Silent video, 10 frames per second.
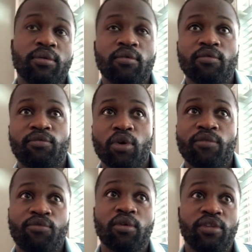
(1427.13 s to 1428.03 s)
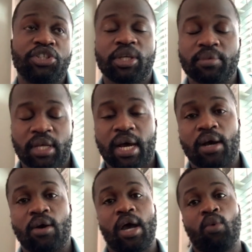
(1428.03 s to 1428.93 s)
For a few of the ships
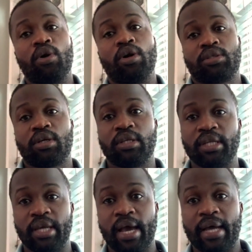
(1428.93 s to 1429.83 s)
I worked on, yeah,